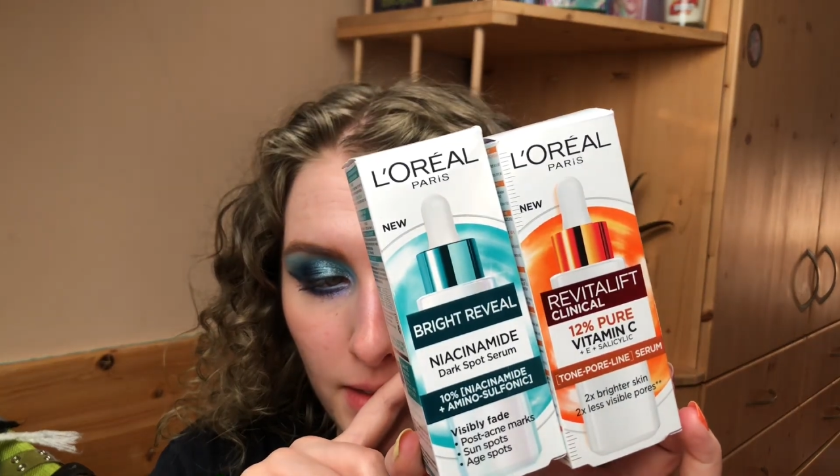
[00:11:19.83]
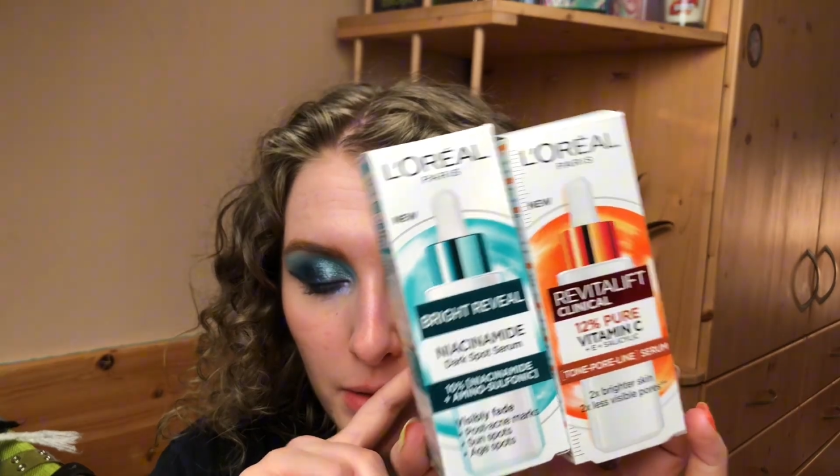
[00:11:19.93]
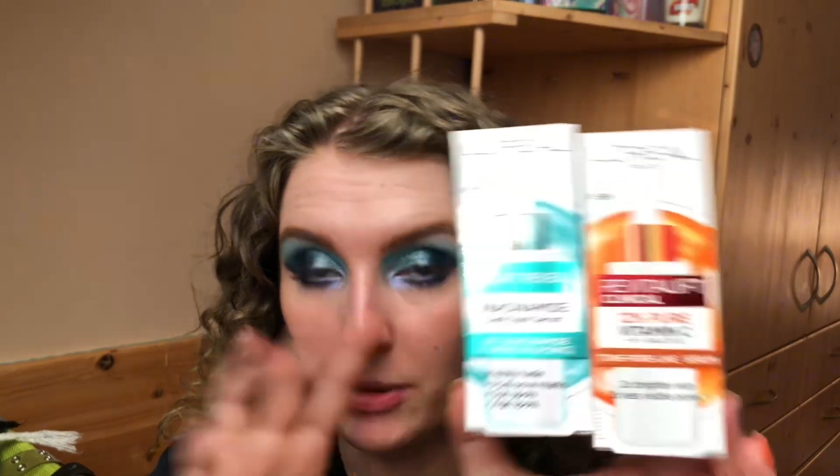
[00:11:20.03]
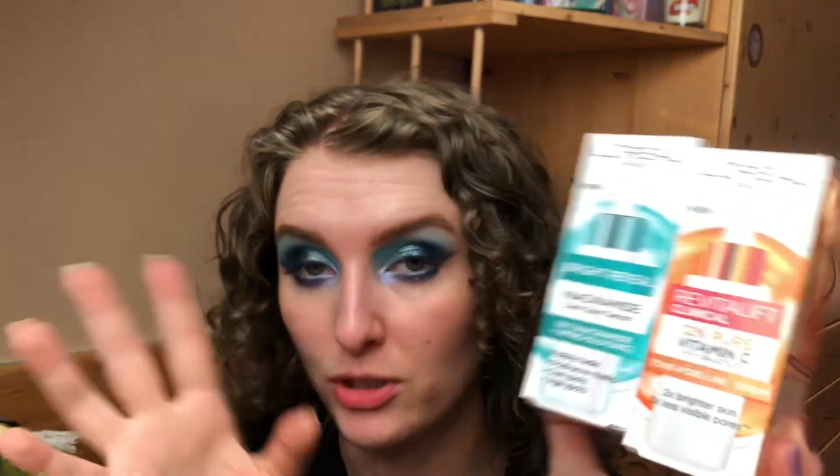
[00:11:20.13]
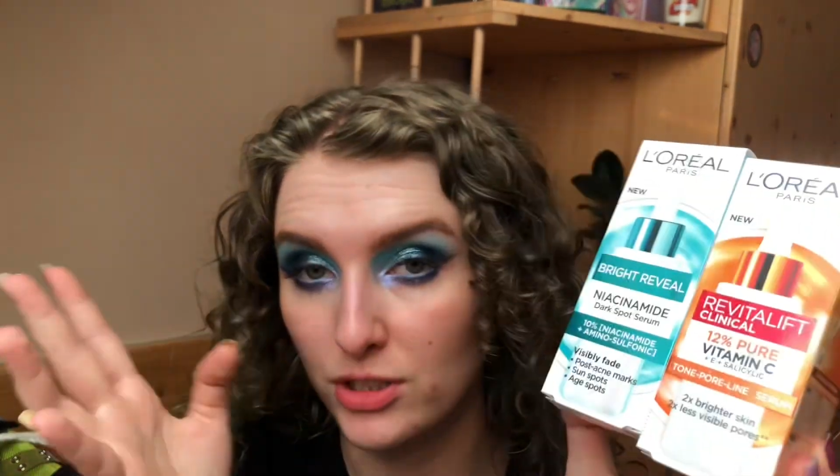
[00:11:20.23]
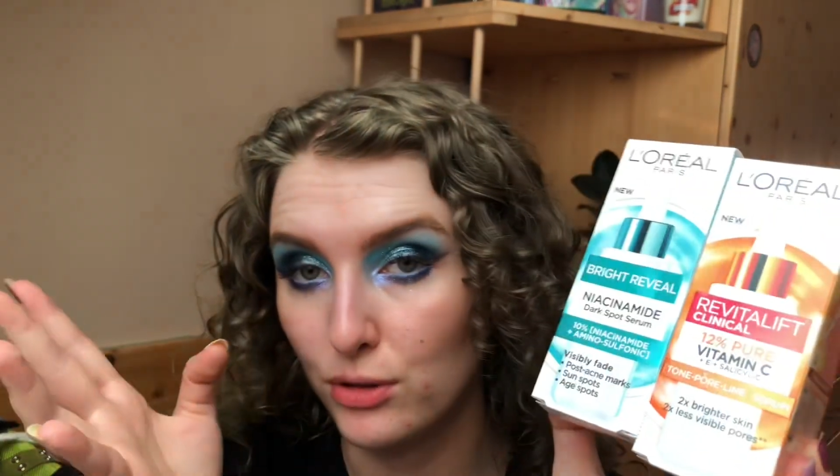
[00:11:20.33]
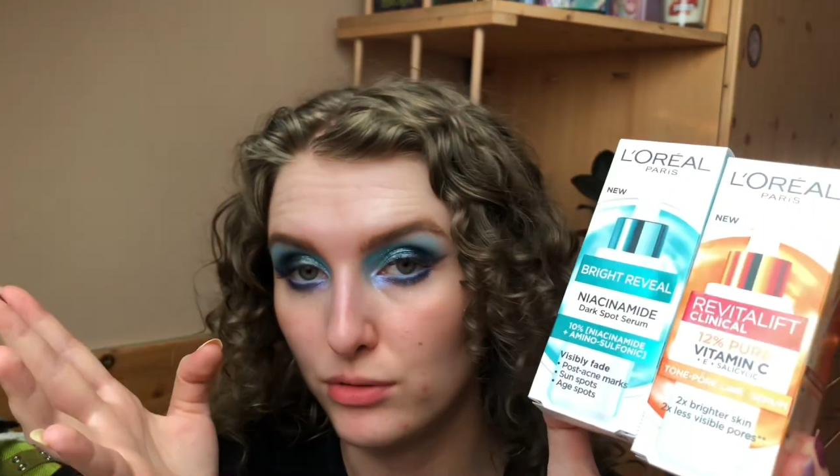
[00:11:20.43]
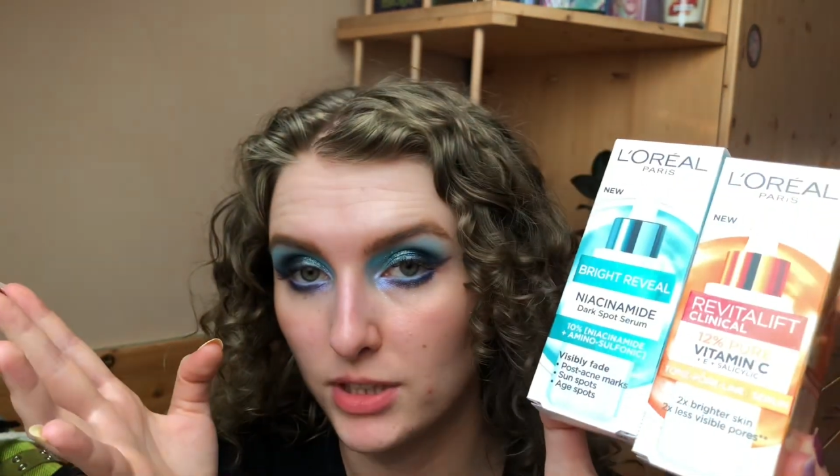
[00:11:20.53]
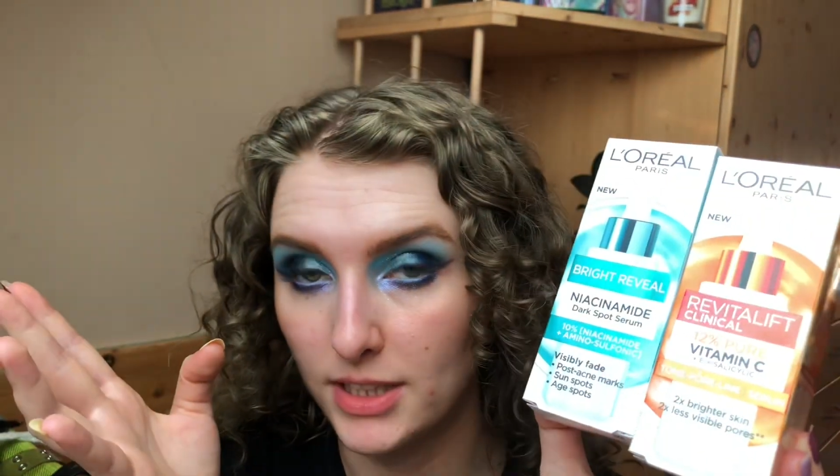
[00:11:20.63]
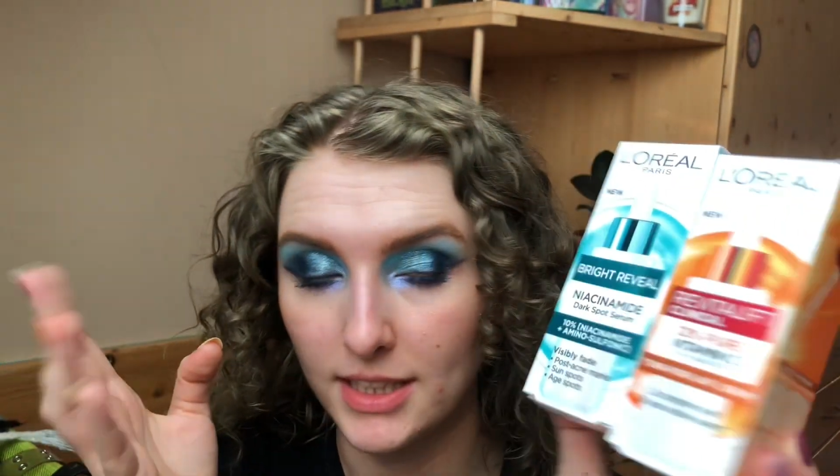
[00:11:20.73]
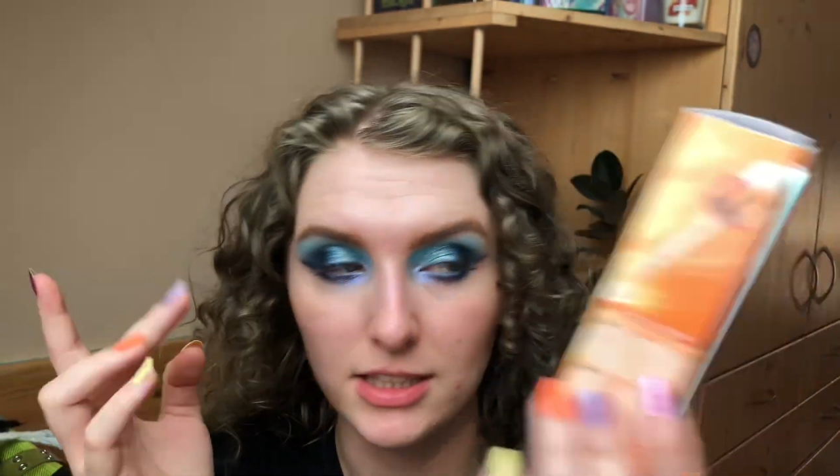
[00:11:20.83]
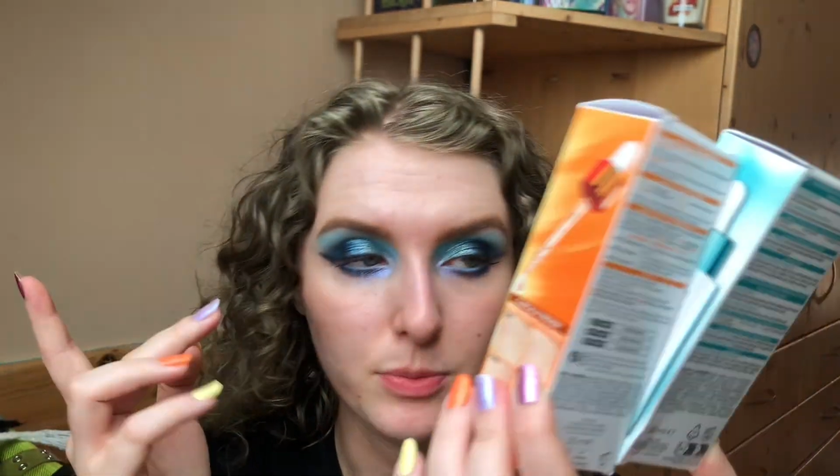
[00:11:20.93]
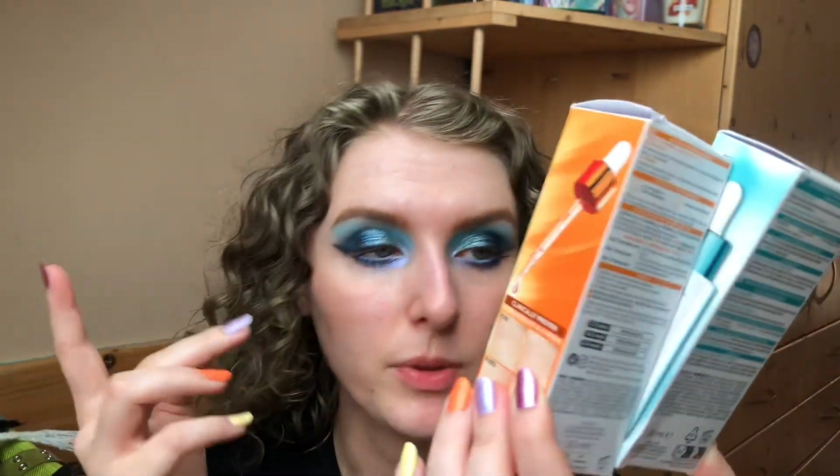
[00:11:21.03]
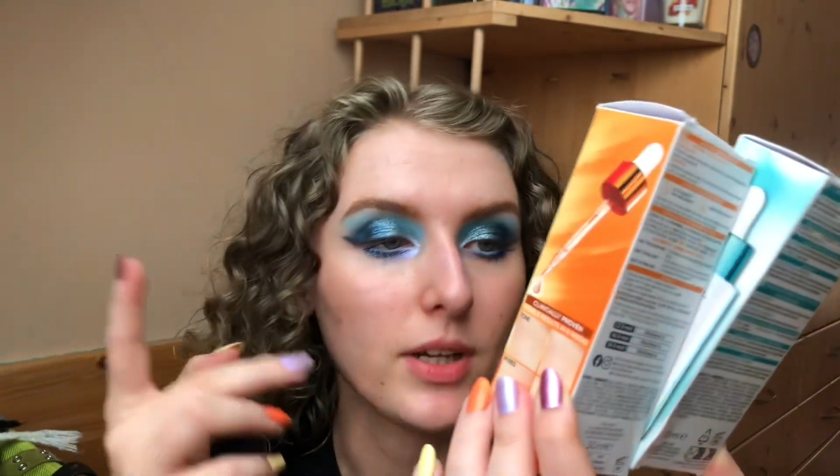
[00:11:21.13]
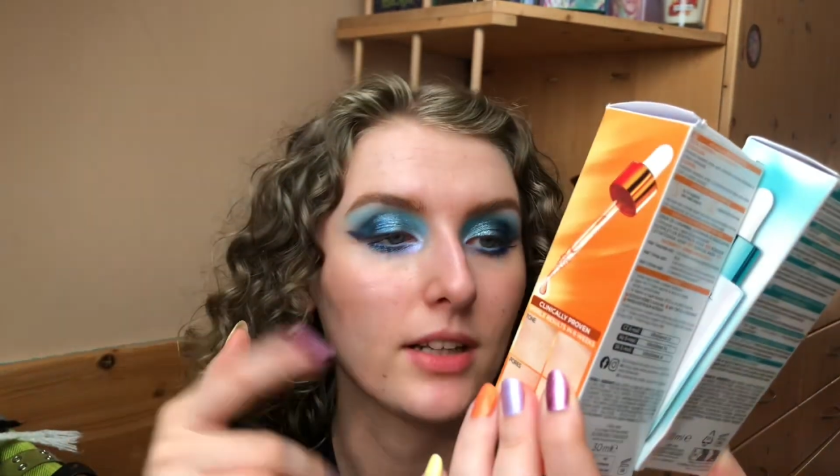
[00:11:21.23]
because I do really like this
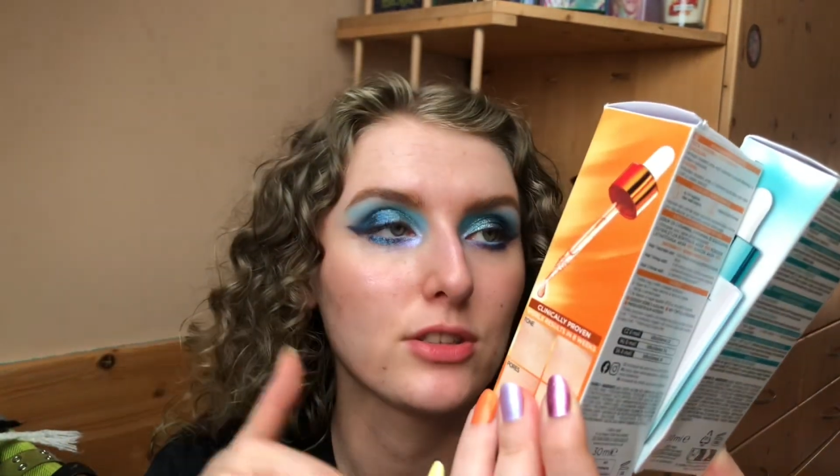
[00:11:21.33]
product.